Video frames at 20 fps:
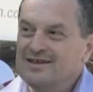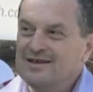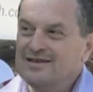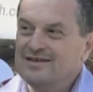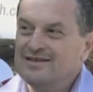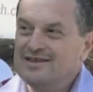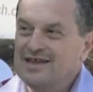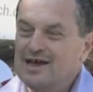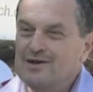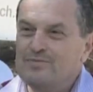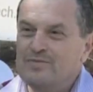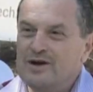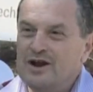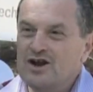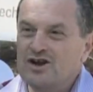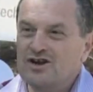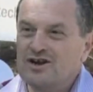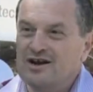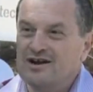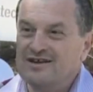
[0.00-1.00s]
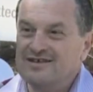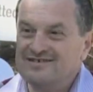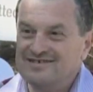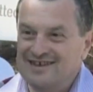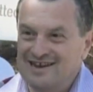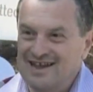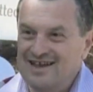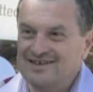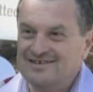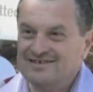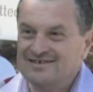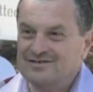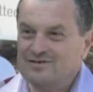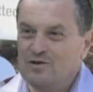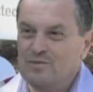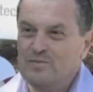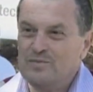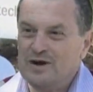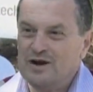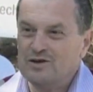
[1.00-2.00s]
the, their pressure is less
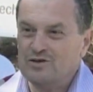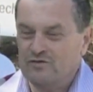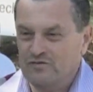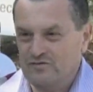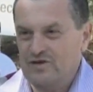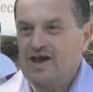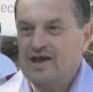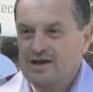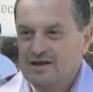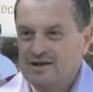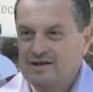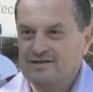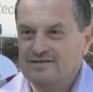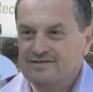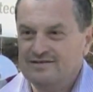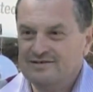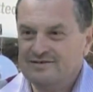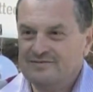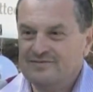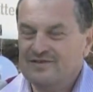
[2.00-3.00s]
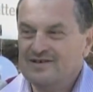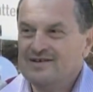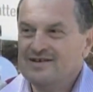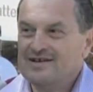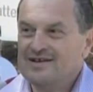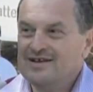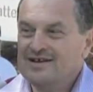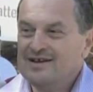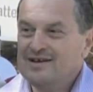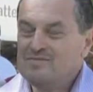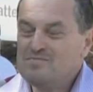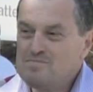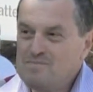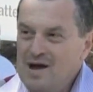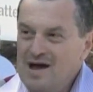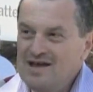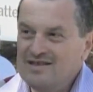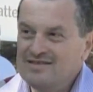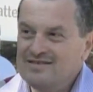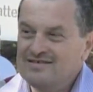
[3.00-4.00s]
compared to vehicles,
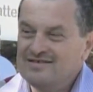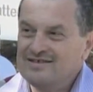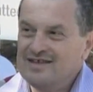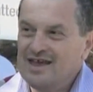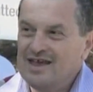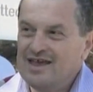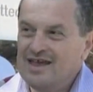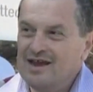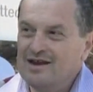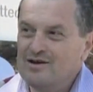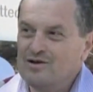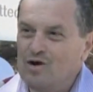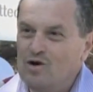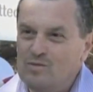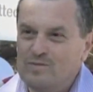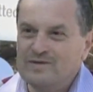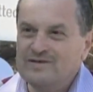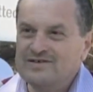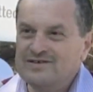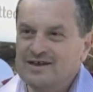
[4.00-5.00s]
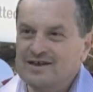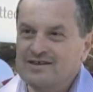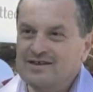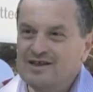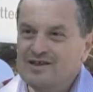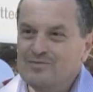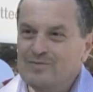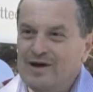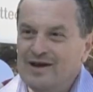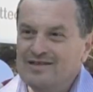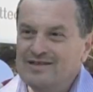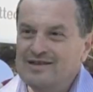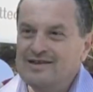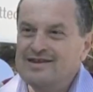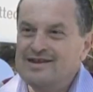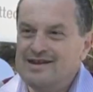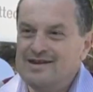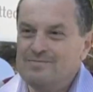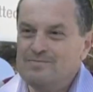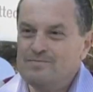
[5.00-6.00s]
but they can compensate it by
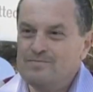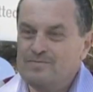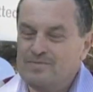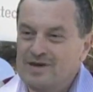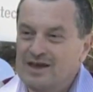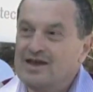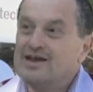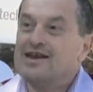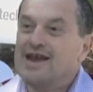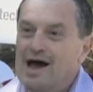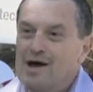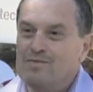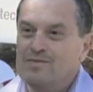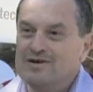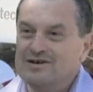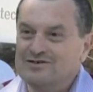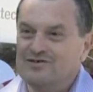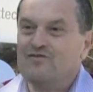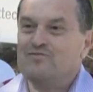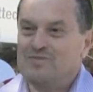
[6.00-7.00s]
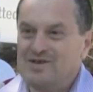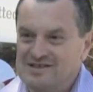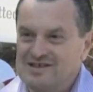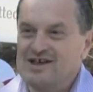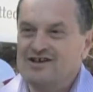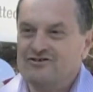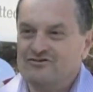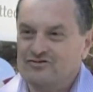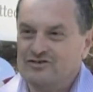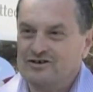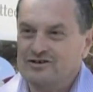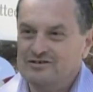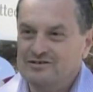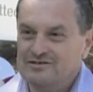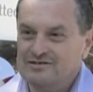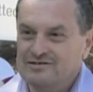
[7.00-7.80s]
big numbers of pedestrians.